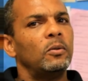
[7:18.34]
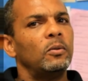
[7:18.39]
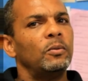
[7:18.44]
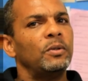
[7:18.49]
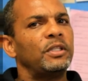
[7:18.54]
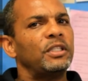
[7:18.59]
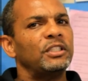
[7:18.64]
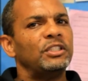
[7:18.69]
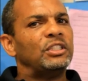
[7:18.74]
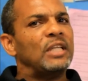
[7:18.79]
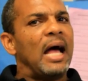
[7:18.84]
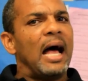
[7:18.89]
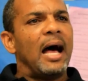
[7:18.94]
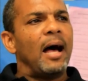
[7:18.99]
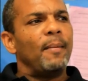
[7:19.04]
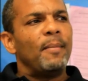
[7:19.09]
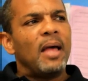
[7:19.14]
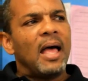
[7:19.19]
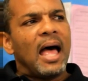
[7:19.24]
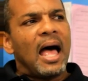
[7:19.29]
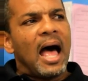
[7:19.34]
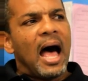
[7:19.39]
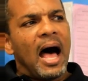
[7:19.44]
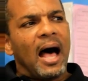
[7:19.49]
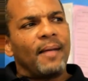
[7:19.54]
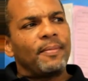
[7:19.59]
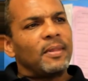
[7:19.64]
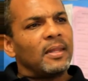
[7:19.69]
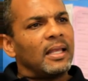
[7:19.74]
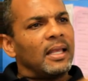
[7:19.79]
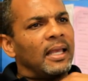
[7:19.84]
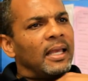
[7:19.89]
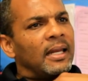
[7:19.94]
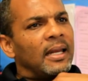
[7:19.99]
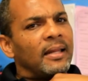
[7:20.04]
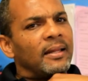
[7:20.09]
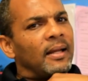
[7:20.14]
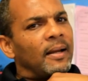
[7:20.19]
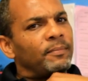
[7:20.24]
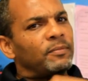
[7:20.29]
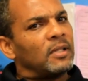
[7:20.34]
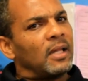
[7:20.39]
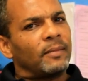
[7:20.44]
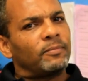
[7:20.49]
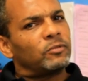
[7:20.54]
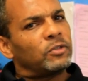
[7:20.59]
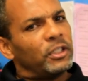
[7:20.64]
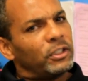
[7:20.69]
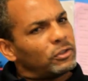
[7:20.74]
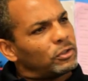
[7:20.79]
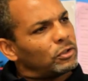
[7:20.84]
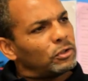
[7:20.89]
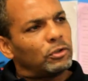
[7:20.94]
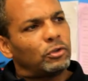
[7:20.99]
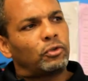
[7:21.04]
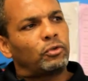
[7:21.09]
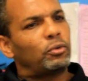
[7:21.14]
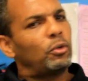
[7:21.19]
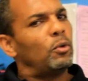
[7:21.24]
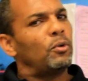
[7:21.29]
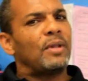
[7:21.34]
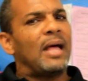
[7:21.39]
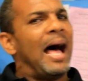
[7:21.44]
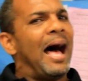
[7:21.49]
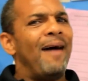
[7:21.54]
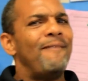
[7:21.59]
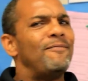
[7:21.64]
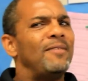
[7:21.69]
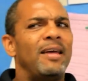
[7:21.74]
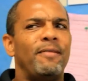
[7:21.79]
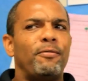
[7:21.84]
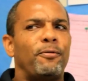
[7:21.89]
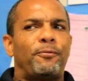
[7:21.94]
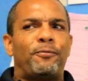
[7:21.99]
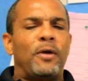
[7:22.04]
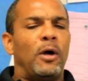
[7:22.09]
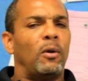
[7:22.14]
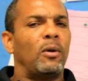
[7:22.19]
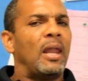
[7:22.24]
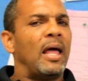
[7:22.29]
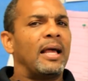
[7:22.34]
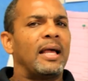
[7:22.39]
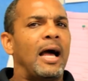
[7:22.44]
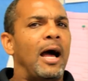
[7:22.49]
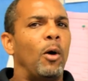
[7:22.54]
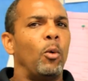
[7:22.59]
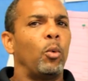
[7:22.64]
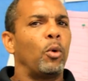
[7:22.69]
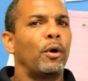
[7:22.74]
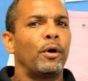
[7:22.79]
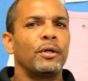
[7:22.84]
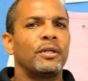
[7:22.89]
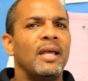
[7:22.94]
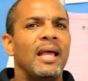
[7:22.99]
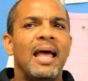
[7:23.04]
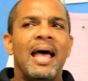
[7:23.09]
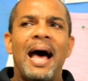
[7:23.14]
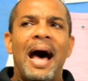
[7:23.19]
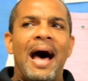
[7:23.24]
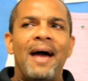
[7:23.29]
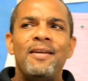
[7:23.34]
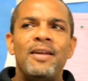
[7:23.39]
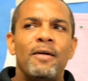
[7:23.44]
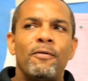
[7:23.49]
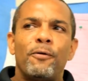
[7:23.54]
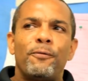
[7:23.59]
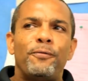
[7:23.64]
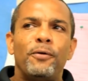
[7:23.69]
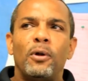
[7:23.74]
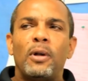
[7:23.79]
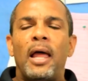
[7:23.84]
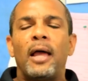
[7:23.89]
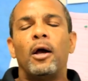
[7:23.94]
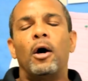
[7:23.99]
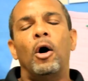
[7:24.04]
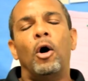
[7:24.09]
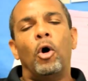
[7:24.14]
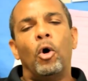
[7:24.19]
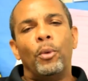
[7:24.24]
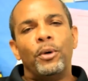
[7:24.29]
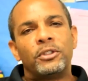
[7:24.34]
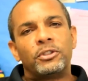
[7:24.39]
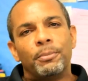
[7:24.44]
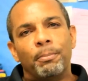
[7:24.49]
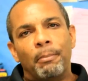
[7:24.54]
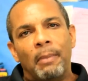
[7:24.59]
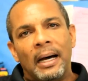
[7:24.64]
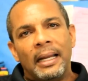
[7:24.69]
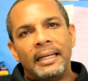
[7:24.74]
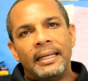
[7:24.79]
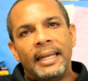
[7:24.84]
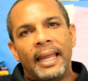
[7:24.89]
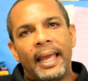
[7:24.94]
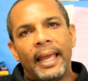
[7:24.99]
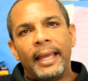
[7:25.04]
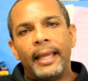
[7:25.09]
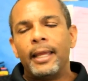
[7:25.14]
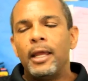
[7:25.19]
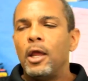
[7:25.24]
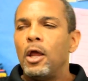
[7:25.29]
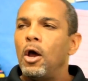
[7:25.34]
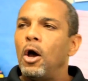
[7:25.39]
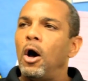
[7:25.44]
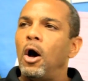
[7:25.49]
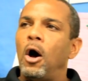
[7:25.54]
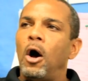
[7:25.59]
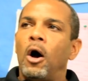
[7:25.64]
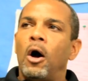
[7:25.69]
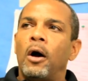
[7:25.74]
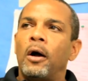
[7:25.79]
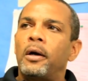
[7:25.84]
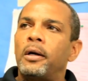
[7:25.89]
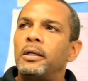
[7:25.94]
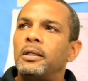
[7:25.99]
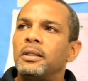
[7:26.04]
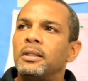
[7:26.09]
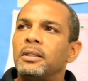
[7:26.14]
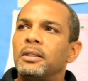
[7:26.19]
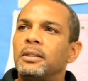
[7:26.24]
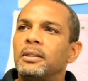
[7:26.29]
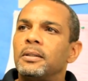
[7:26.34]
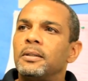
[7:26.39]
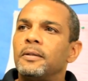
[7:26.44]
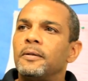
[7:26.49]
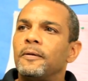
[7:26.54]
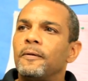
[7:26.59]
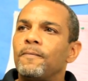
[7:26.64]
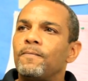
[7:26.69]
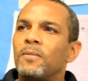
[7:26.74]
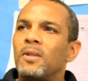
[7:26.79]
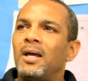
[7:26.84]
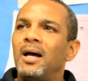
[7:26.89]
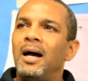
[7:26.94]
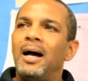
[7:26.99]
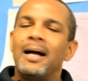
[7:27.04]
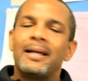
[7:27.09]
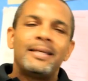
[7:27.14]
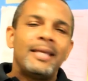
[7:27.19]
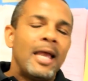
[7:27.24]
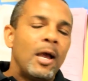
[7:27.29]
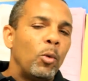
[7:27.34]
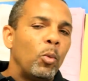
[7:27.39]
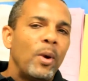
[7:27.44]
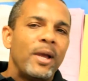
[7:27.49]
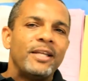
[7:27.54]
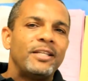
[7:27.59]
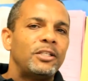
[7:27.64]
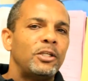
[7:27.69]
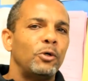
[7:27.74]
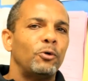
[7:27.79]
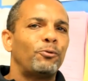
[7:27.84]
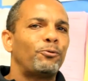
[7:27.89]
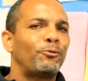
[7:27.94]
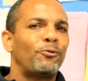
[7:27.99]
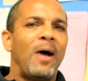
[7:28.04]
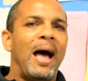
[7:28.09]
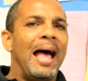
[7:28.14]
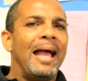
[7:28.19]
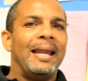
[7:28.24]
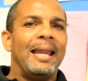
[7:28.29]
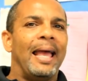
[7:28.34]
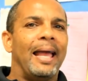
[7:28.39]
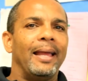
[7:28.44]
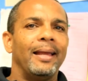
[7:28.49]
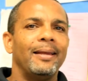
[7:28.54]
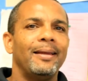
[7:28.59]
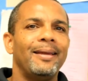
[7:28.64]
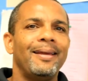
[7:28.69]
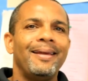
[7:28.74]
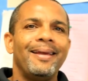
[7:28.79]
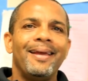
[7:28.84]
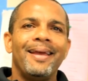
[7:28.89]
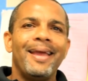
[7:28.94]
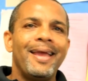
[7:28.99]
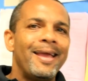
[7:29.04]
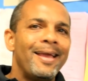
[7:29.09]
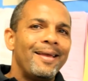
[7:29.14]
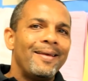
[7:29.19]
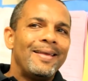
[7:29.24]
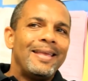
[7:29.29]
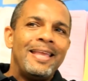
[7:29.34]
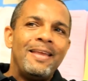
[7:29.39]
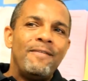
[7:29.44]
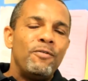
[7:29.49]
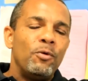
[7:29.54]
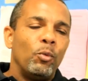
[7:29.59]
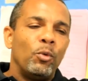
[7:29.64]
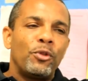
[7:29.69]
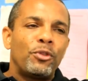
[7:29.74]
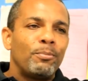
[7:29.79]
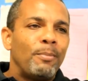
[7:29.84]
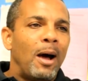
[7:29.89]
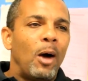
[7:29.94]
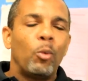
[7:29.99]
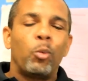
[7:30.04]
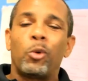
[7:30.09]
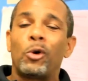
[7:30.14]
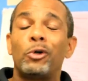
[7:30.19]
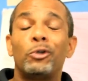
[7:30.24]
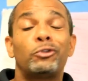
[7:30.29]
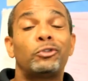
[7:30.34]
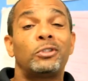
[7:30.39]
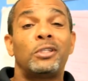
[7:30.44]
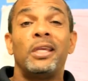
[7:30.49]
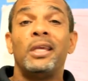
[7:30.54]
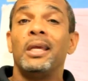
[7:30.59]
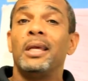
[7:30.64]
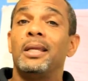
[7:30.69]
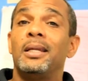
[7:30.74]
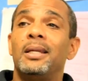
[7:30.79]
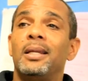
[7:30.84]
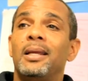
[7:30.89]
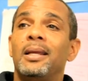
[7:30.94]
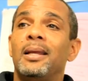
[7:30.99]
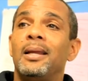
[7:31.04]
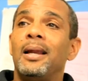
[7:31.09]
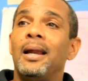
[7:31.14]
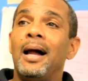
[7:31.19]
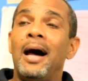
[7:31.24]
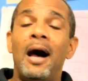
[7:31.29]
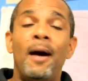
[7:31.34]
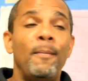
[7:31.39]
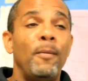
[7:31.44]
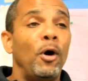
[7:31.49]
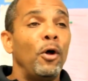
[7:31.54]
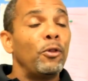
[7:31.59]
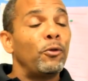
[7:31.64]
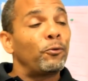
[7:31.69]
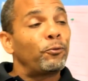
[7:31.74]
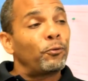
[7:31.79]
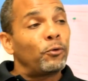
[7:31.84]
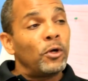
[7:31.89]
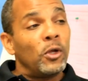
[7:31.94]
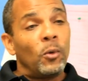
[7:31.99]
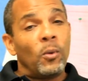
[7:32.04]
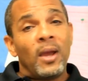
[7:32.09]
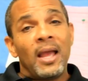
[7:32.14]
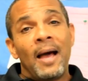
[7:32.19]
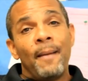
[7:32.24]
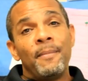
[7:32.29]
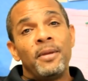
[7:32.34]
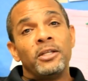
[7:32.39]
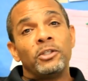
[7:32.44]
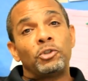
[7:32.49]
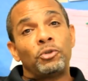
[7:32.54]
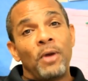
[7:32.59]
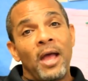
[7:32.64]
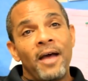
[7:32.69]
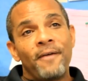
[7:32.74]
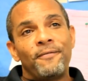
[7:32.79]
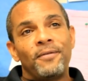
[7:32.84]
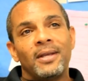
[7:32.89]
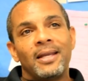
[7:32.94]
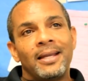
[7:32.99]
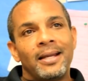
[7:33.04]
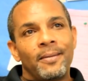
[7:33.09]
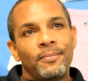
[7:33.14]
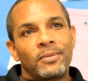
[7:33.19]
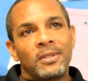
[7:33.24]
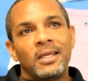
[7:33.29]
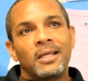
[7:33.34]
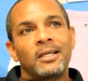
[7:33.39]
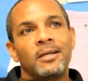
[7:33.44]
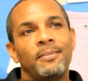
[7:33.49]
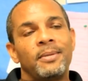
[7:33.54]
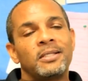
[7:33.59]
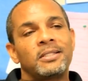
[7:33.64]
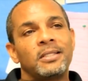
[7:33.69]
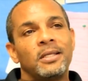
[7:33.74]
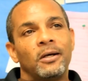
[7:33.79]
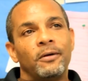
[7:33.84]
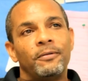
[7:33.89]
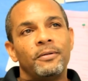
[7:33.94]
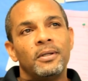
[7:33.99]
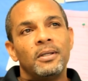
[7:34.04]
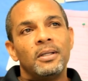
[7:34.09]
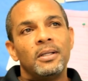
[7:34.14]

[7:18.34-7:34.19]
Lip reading: with the job. And this is the truth. I've never felt like I work. I never feel like, oh, it's Monday, or I can't wait till Friday. Even with my worst kid, I'm on the freeway, I'm in traffic, and I'm thinking to myself,